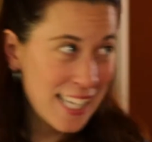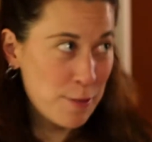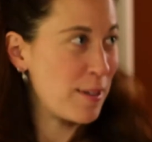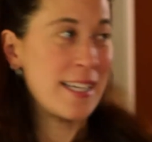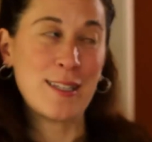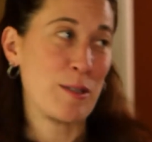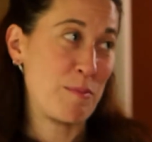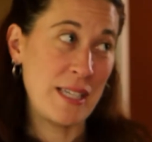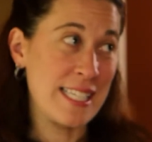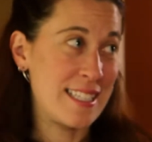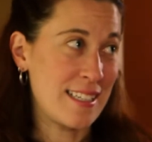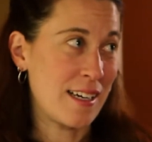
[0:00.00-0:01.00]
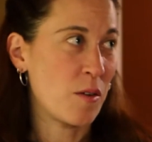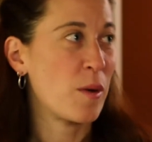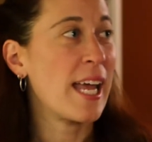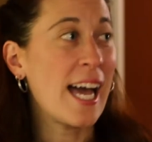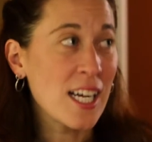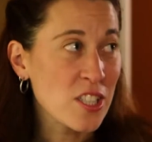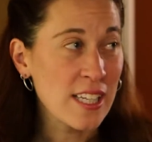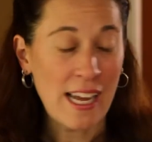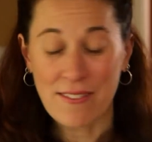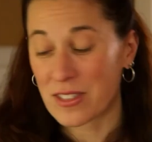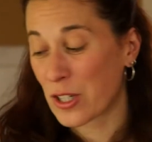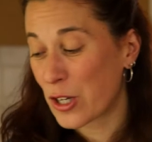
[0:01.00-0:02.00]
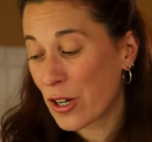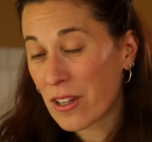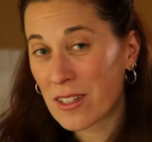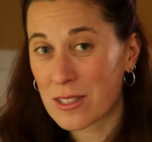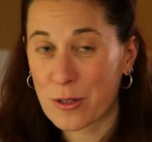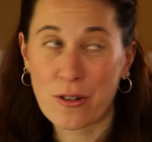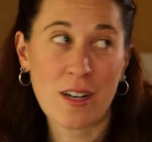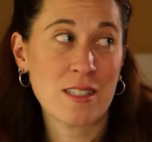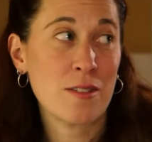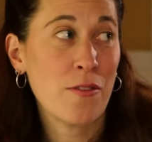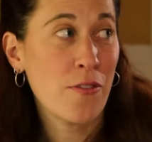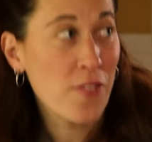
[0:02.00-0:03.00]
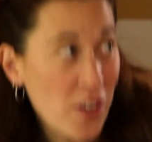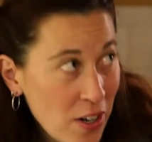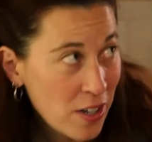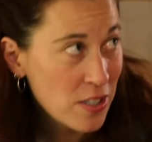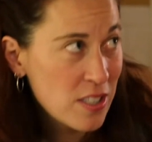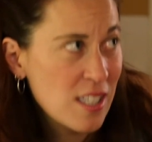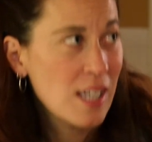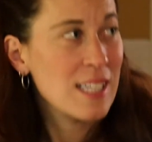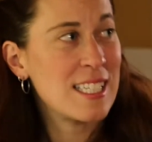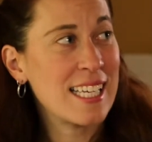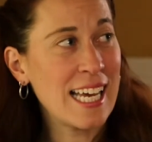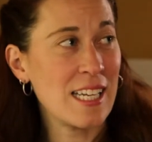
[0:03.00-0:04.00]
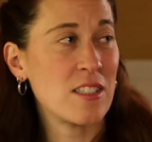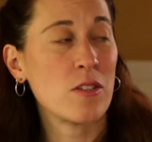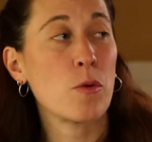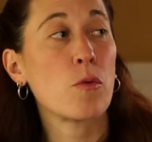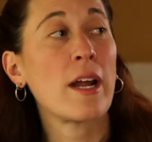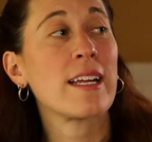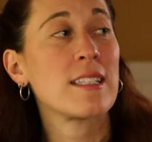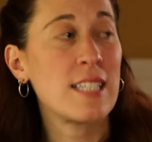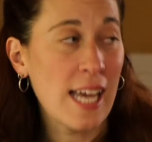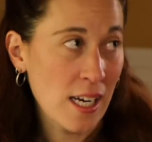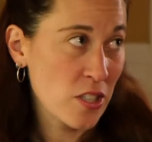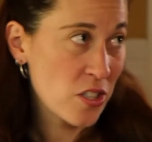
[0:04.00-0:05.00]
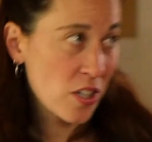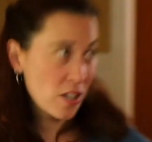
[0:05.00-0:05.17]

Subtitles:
like regular pizza. We actually have to cook this crust first to get it to the right texture